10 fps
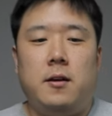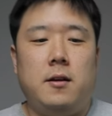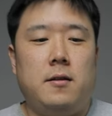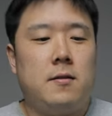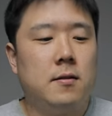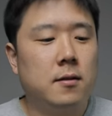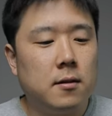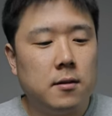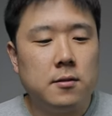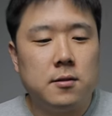it
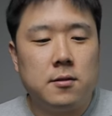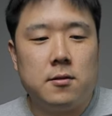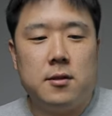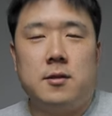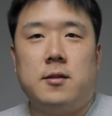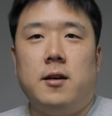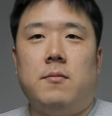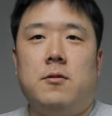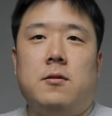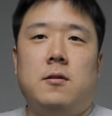onto this
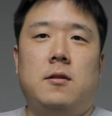table.